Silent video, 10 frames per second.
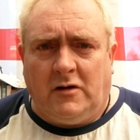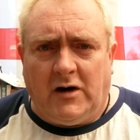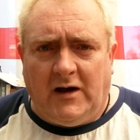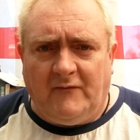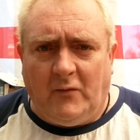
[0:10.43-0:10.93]

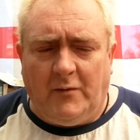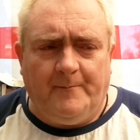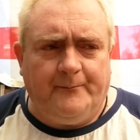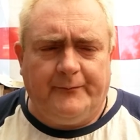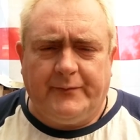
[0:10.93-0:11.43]
Right
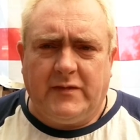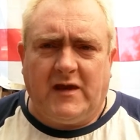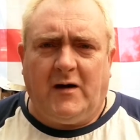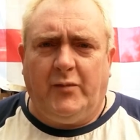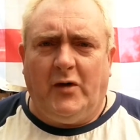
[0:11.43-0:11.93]
everyone,
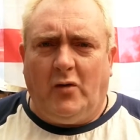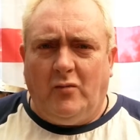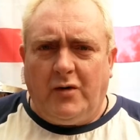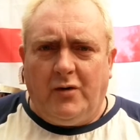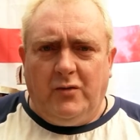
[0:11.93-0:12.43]
happy
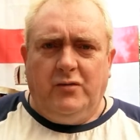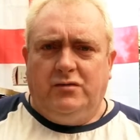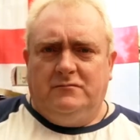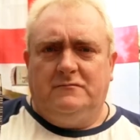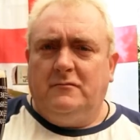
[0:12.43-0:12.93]
home brew,
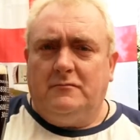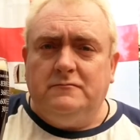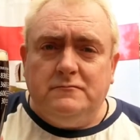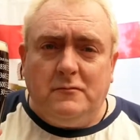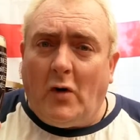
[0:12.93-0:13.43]

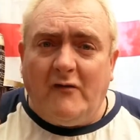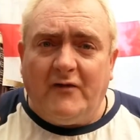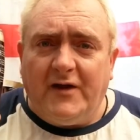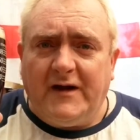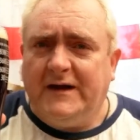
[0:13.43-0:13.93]

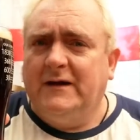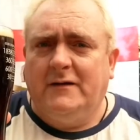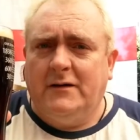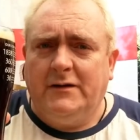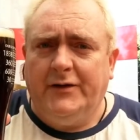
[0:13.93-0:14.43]
whatever day
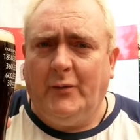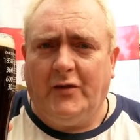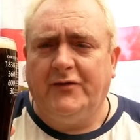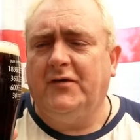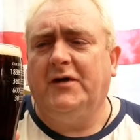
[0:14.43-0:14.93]
you're
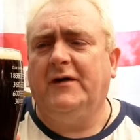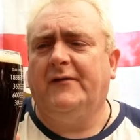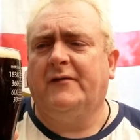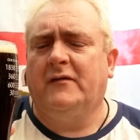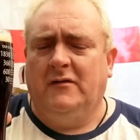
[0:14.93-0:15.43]
watching
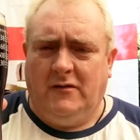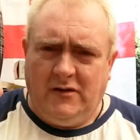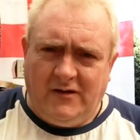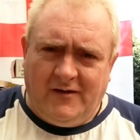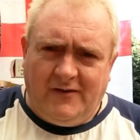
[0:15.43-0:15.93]
this.
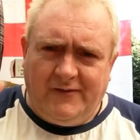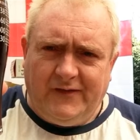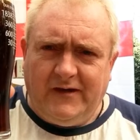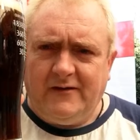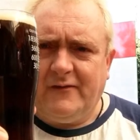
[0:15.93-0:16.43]

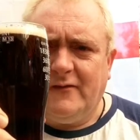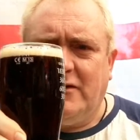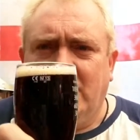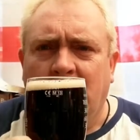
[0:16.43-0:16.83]
Cheers.